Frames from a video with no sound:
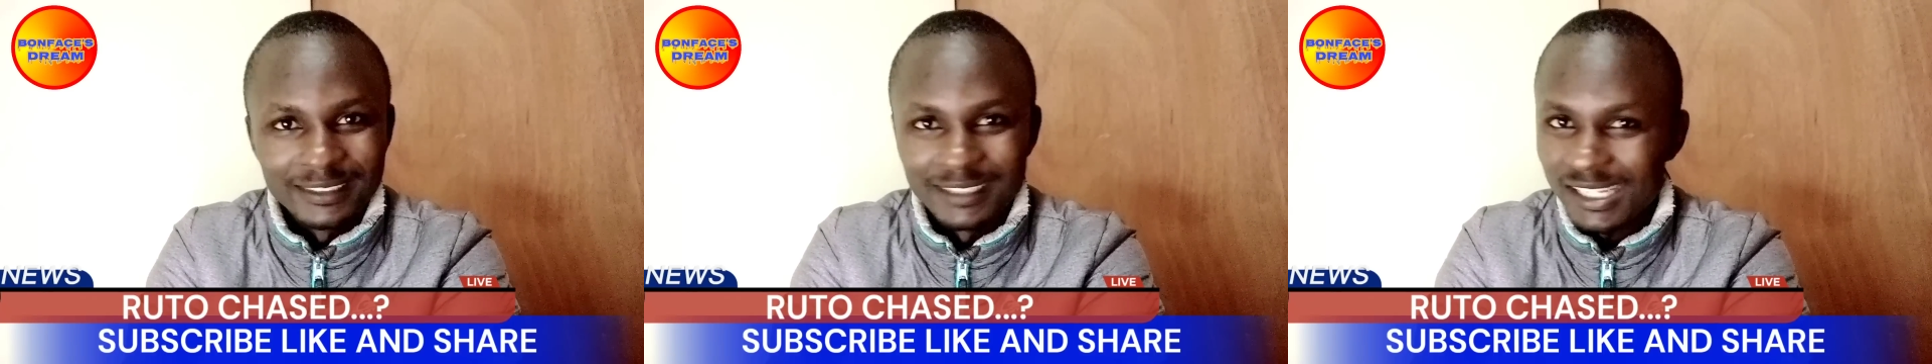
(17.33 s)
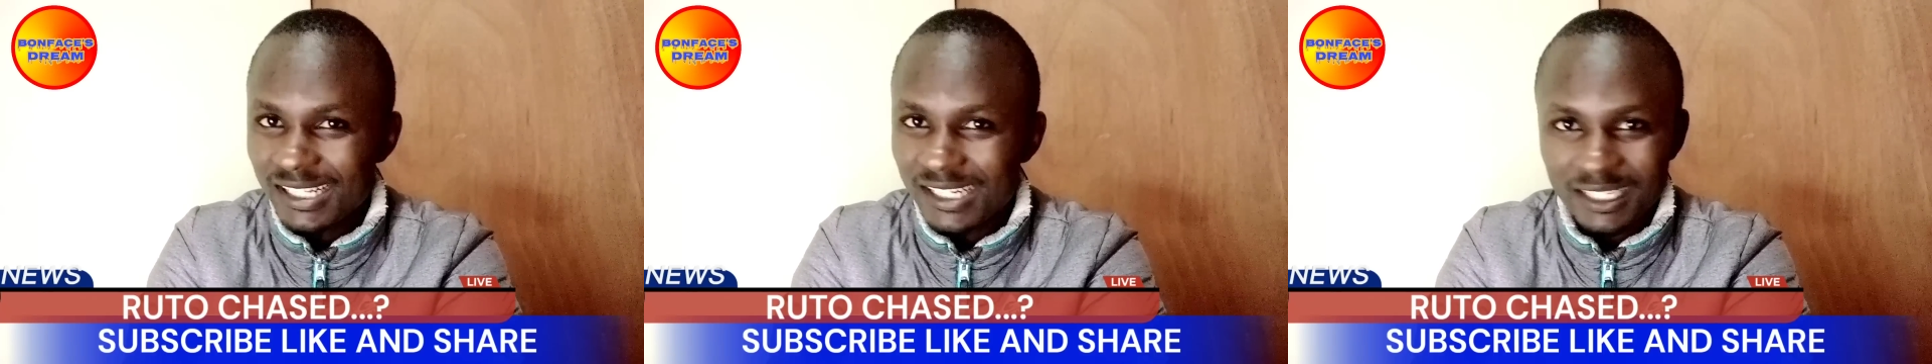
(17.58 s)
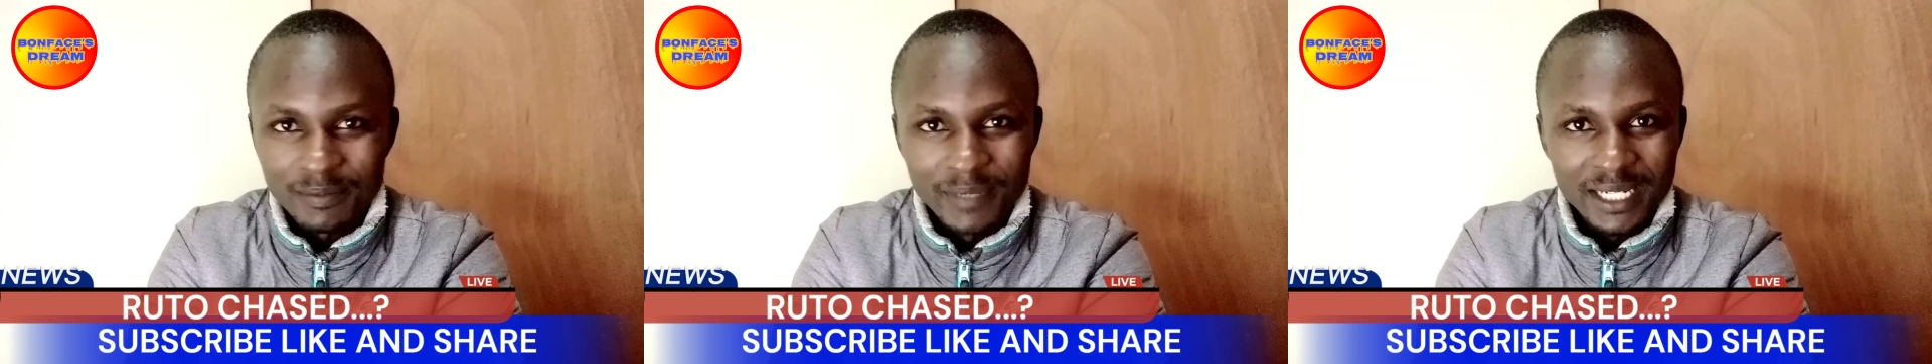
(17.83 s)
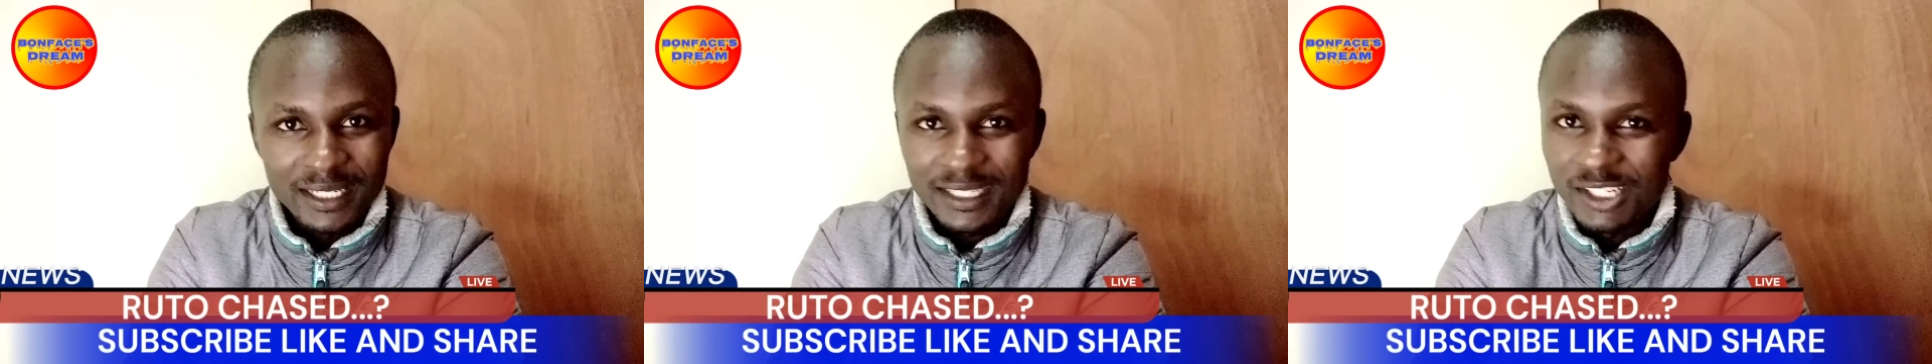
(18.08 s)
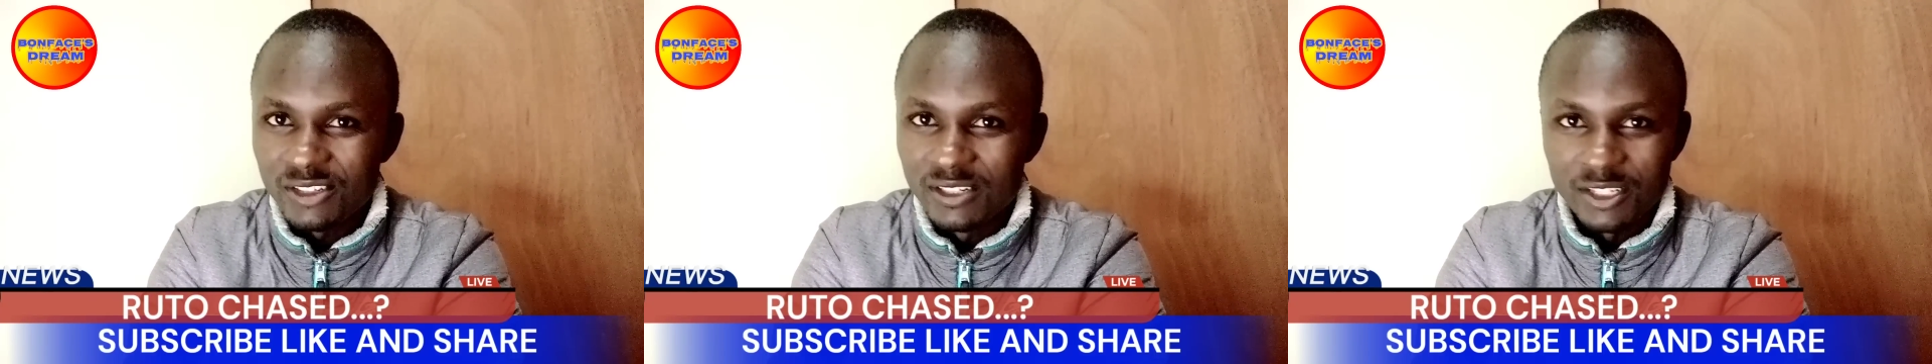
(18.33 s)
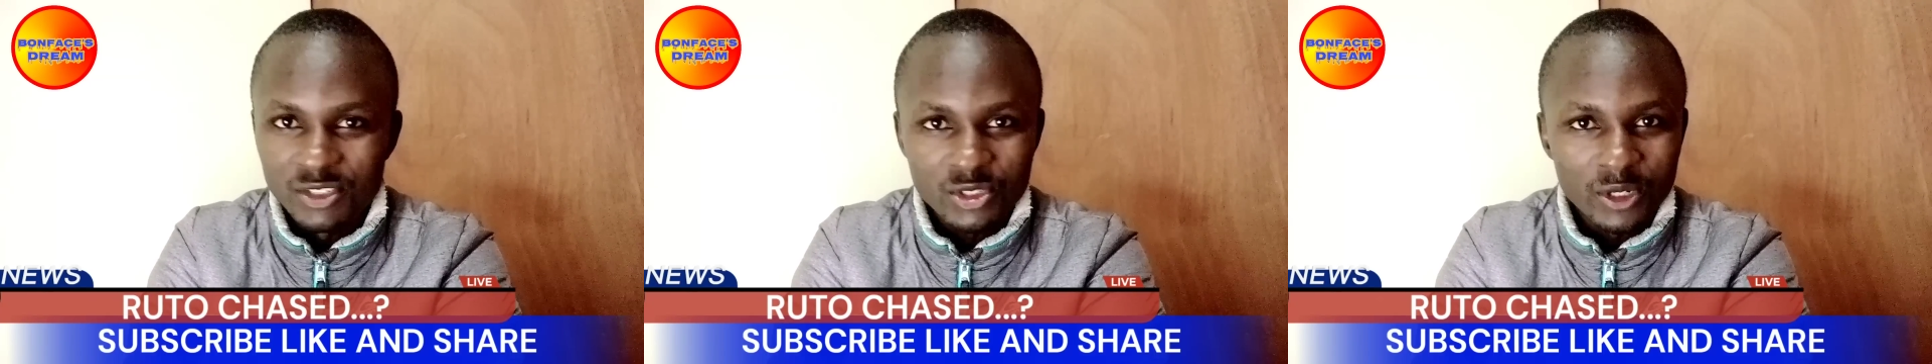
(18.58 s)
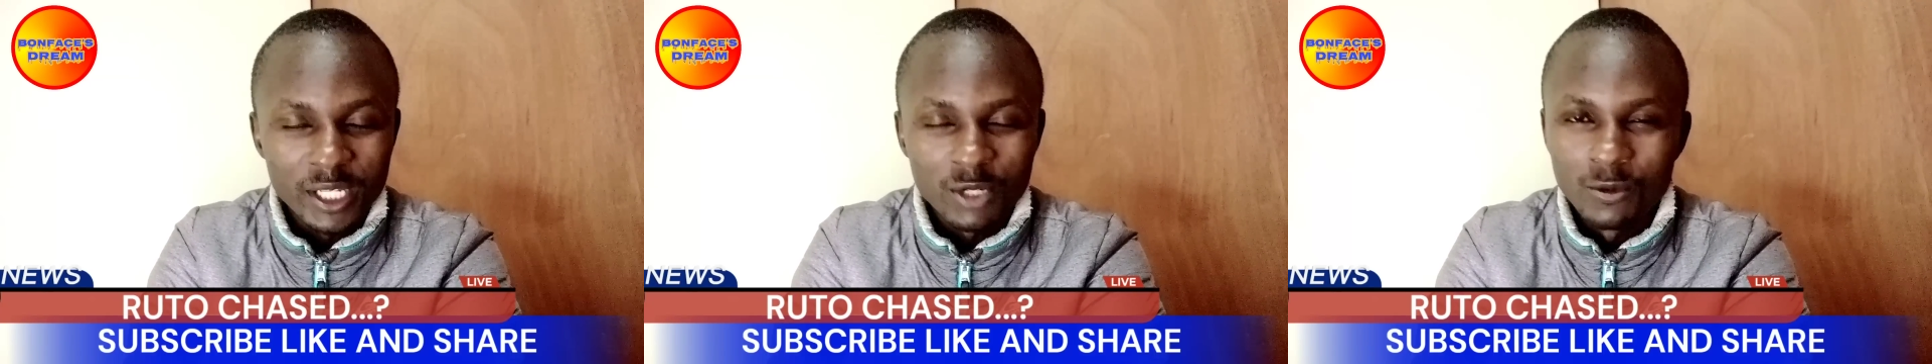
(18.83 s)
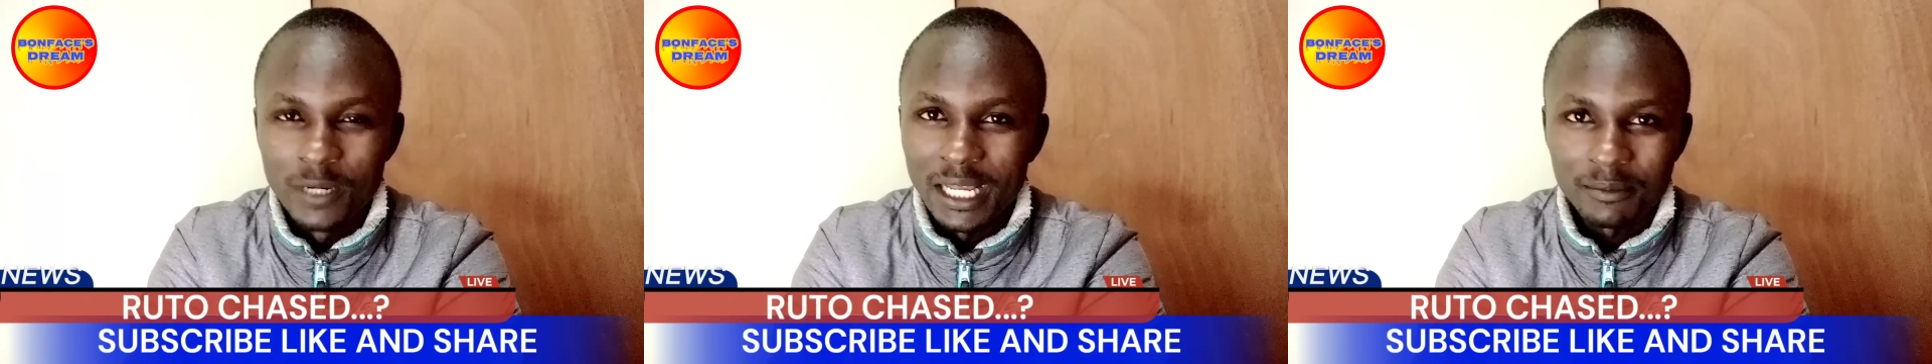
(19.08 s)
This statement is
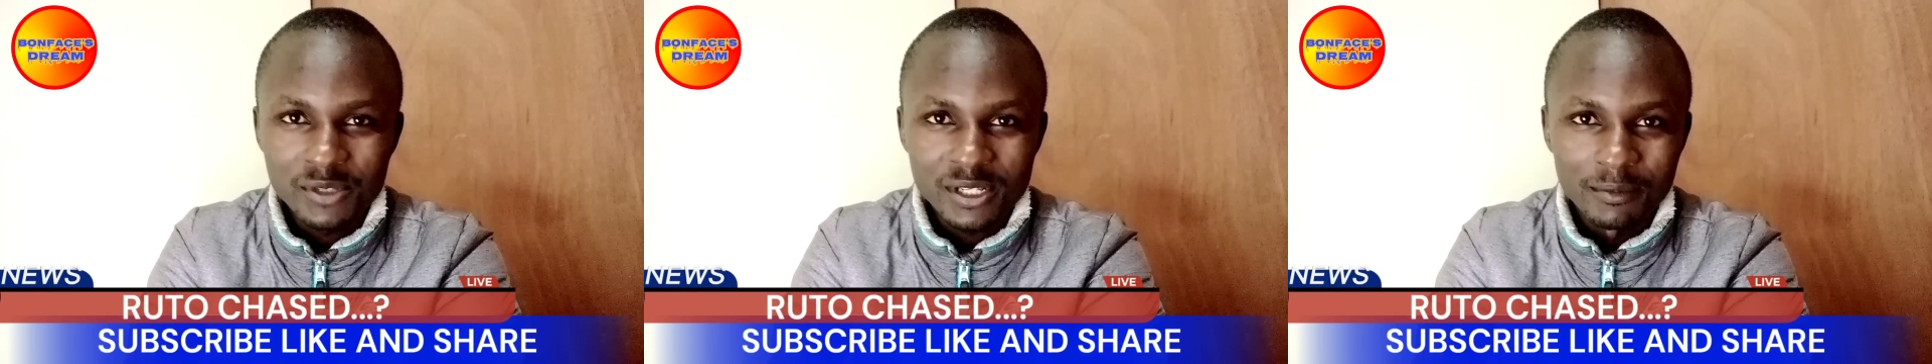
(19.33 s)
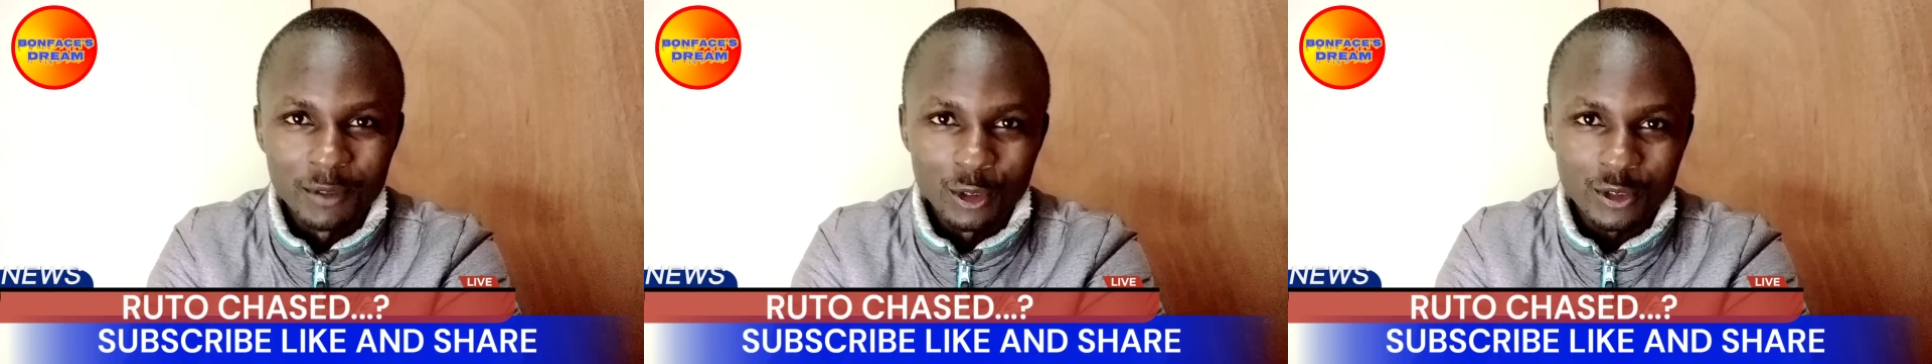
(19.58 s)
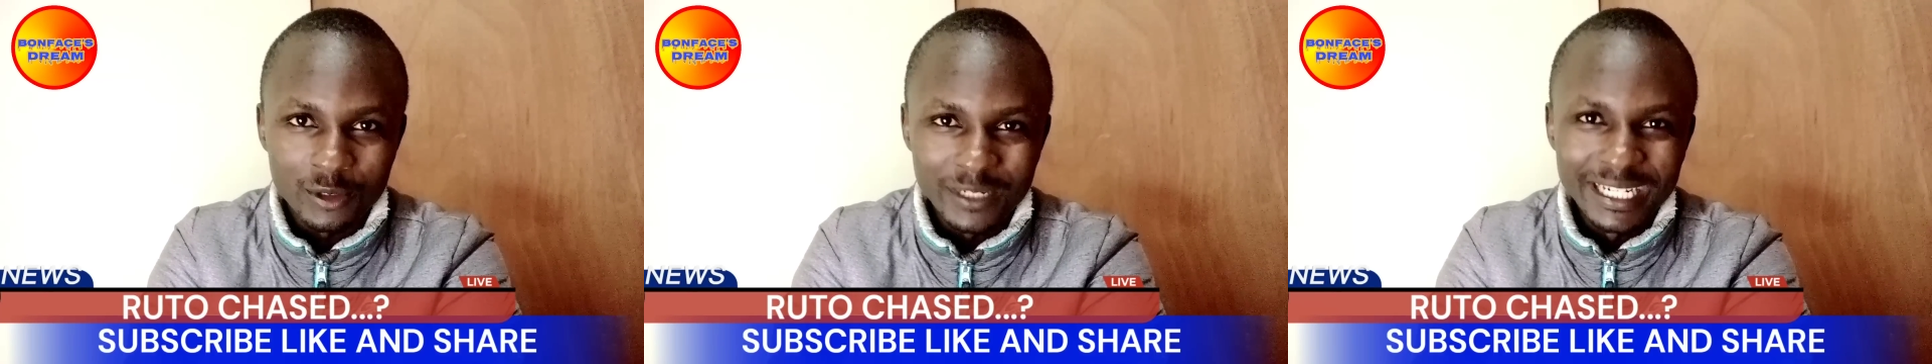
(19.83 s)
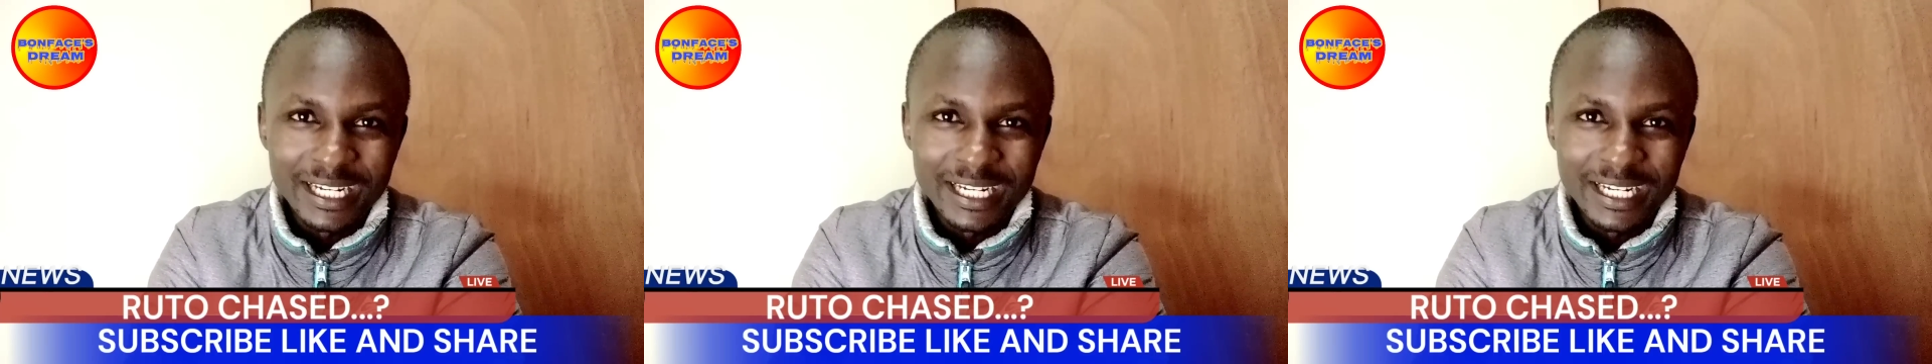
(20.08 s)
destroying William Samoei Ruto,